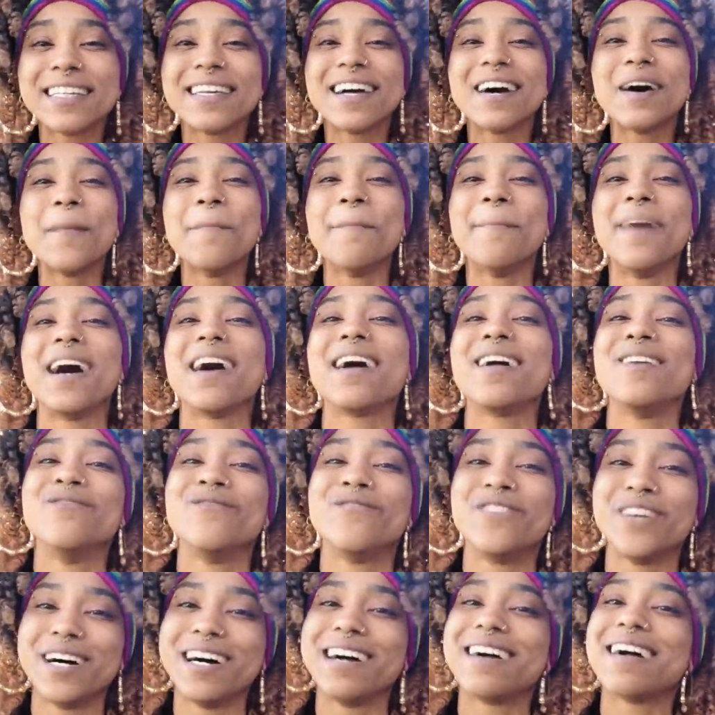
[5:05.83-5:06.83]
a mind
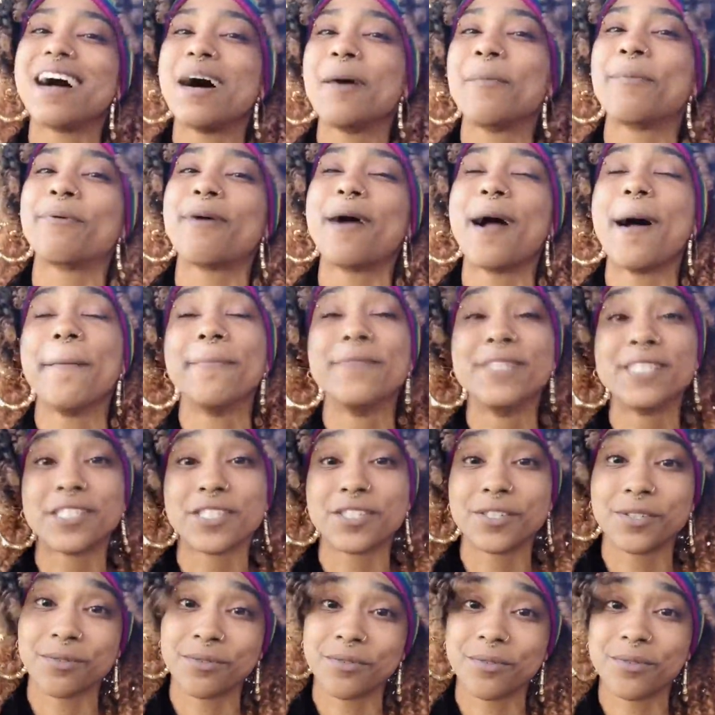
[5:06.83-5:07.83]
fuck. I promise
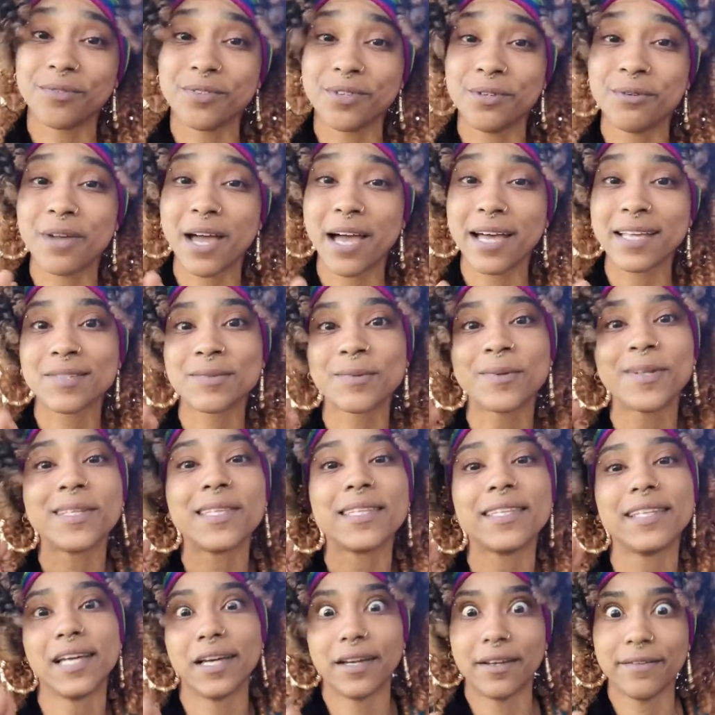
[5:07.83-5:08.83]
you, you guys will
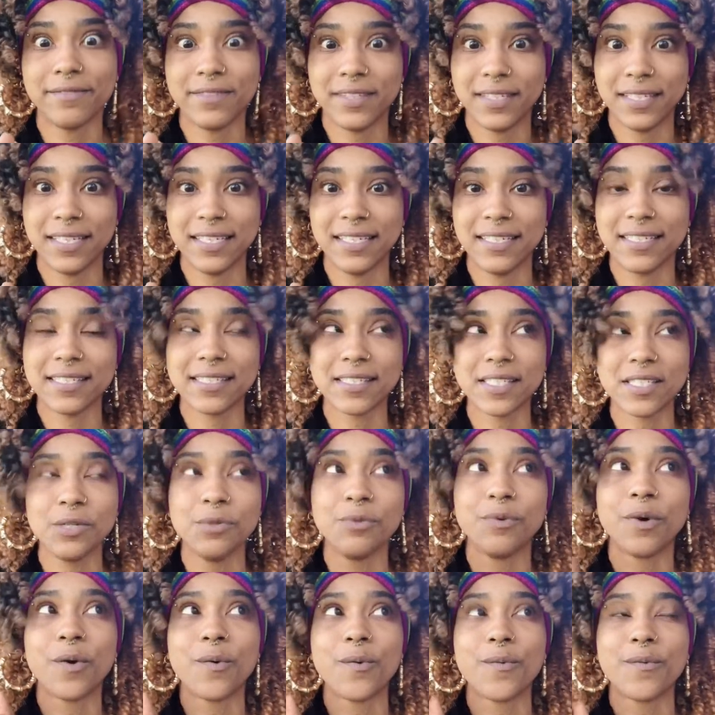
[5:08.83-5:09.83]
love this. You
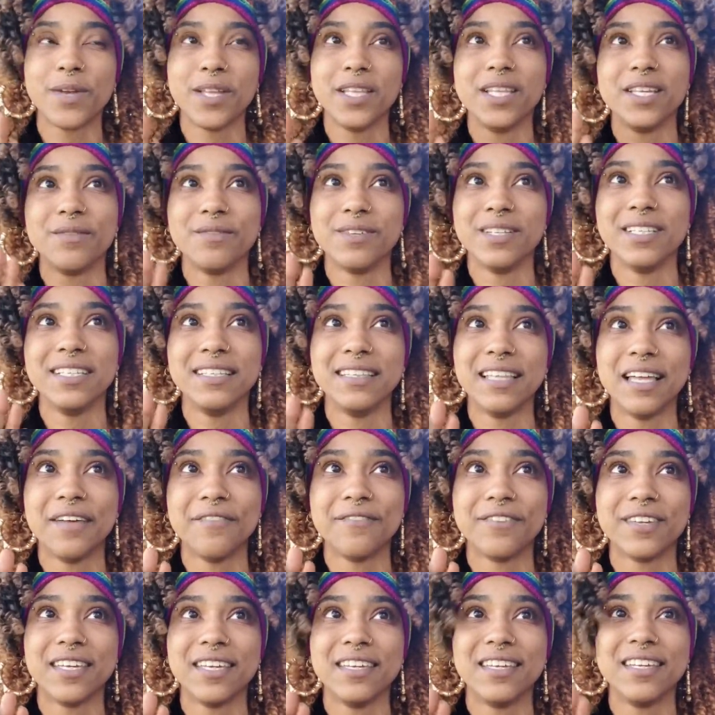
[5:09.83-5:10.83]
will really, really
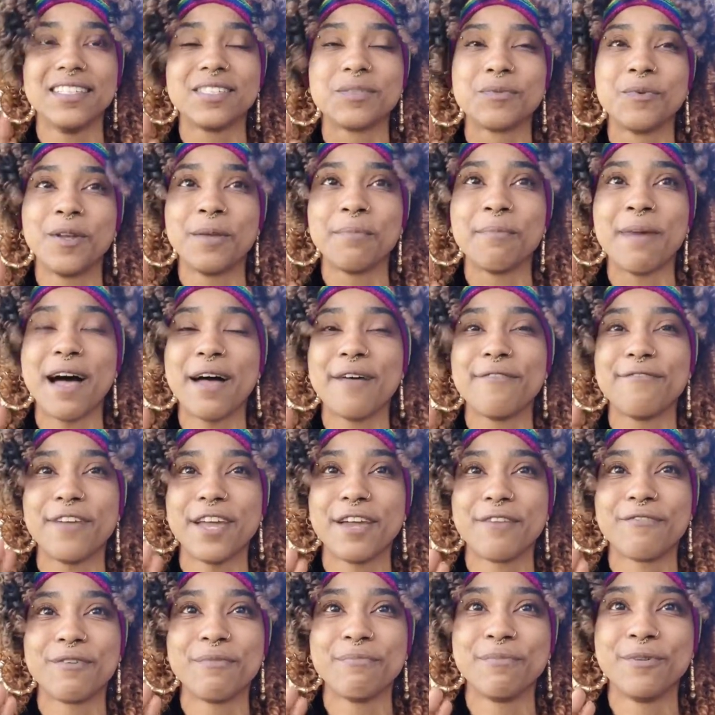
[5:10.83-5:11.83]
love it. It's one of my
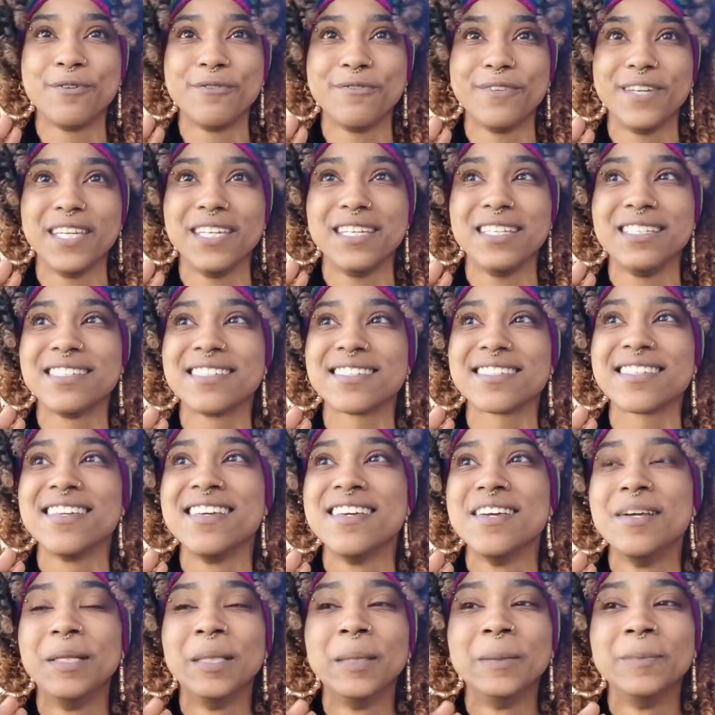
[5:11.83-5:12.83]
favorite movies.
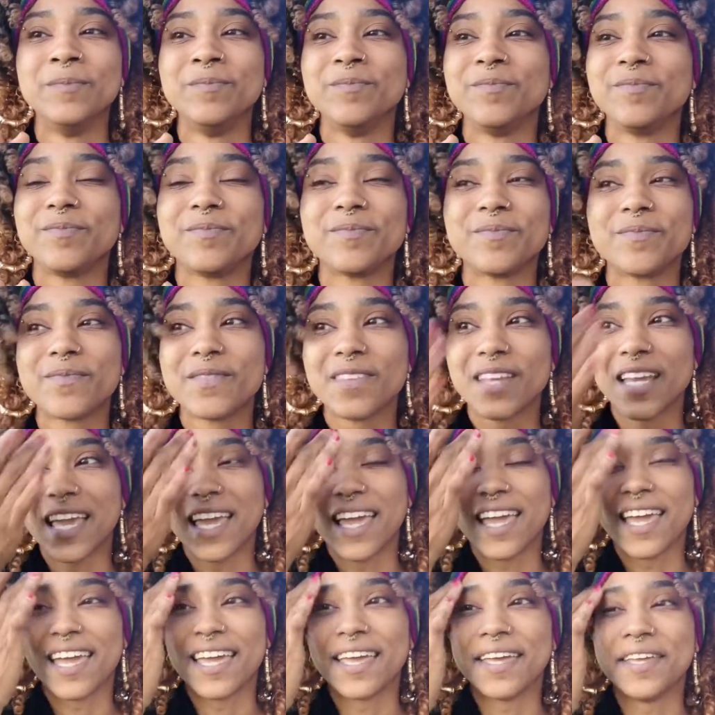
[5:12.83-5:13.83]

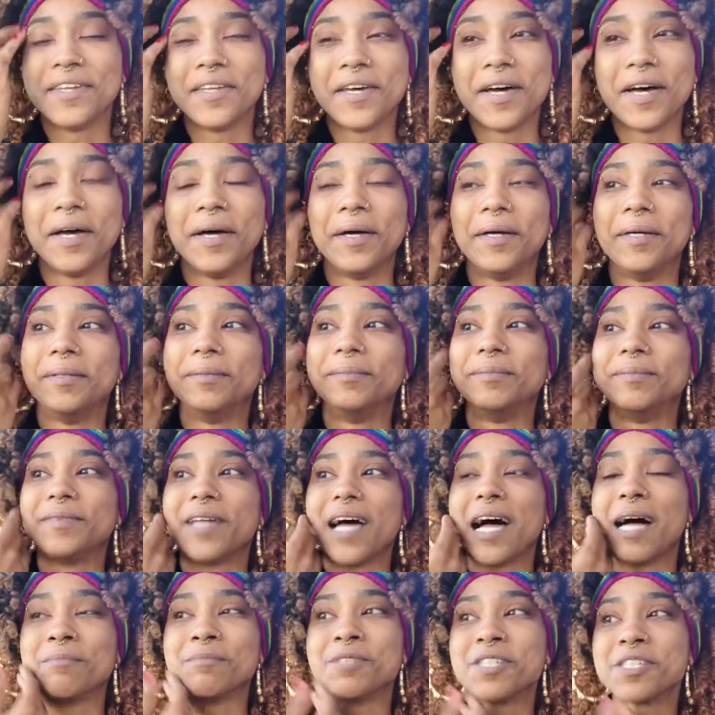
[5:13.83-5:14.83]
And
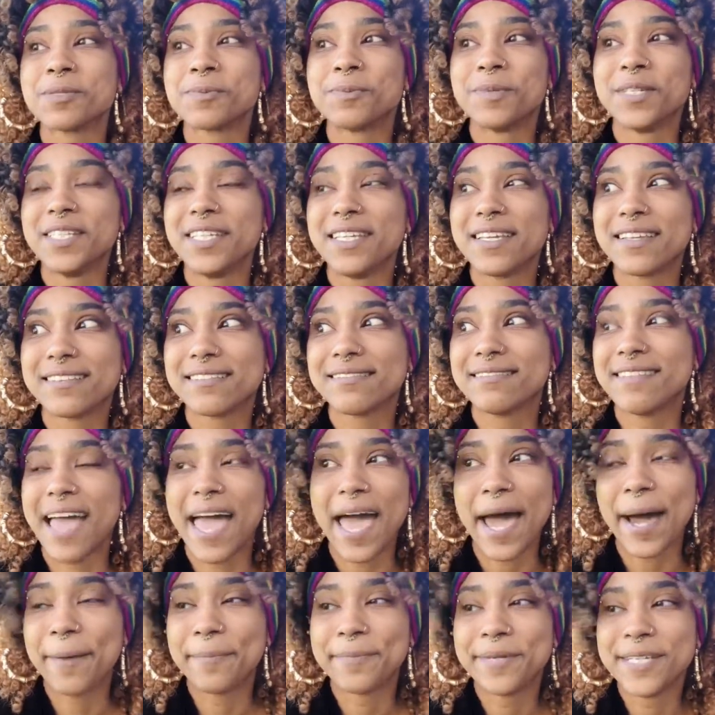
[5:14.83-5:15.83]
I'm just really
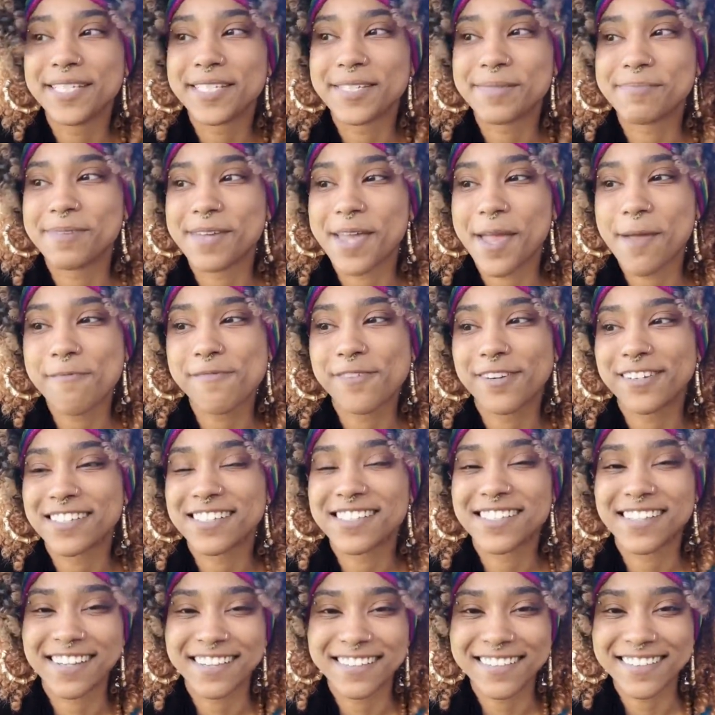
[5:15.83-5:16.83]
happy to be able to
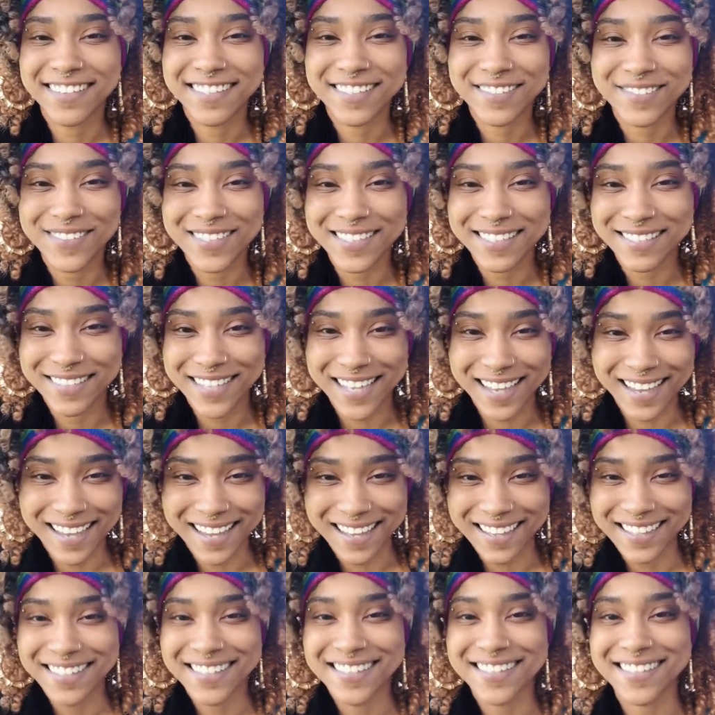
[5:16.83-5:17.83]
share this with you
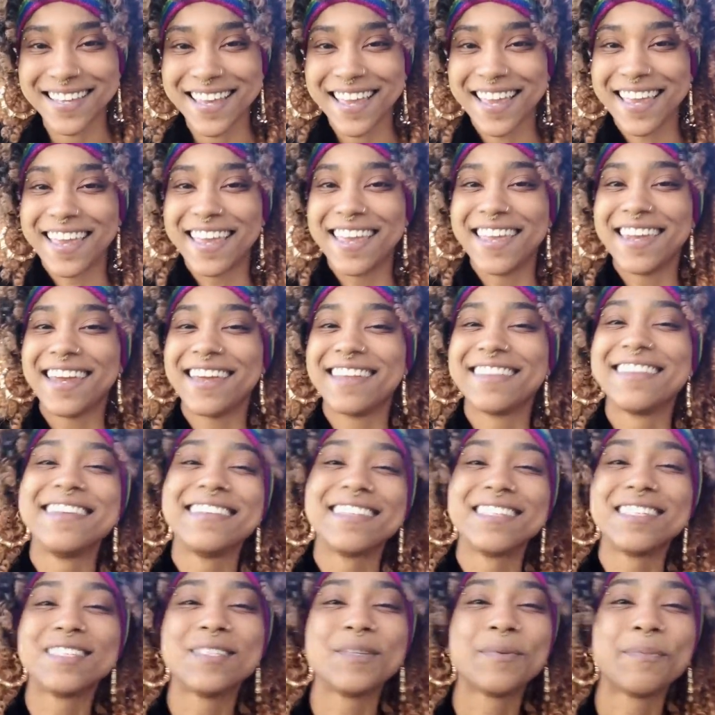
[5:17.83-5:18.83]
guys. And I think
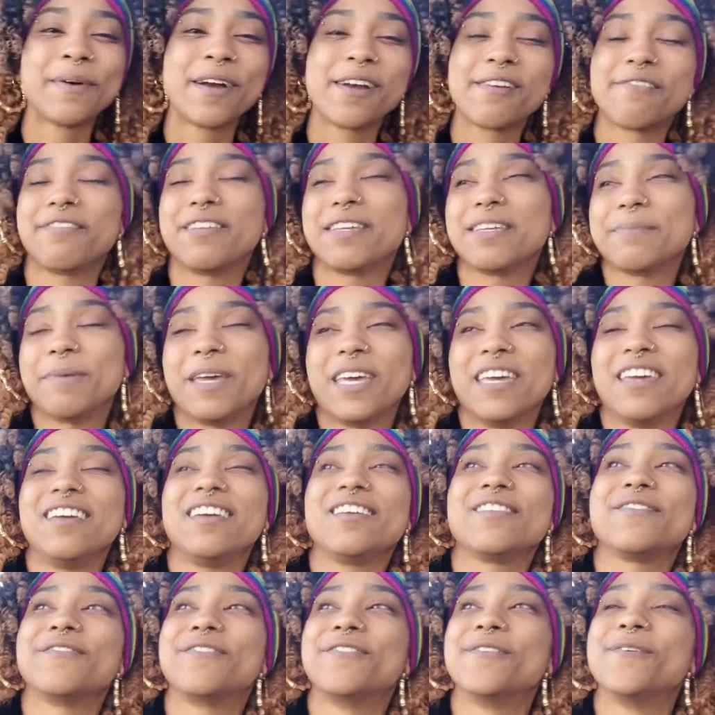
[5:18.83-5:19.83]
this is a perfect
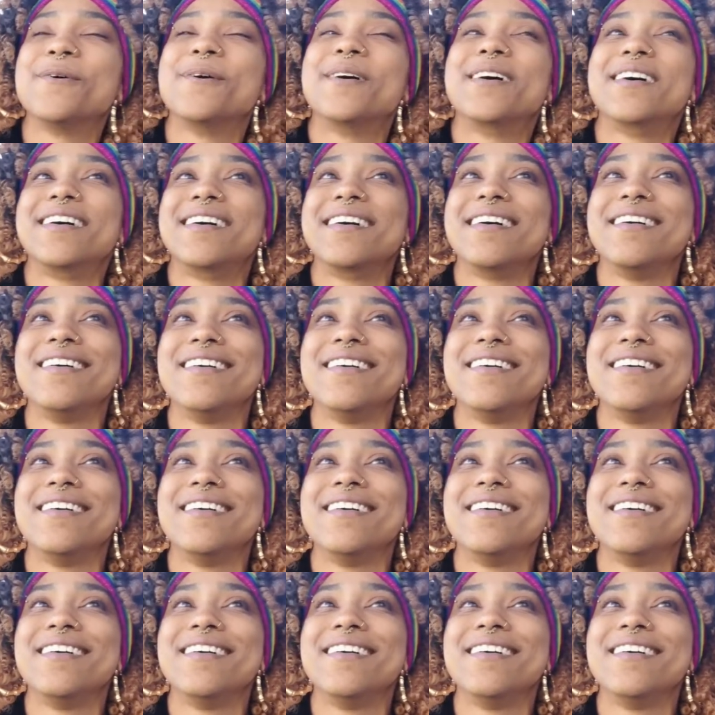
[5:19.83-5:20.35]
pick for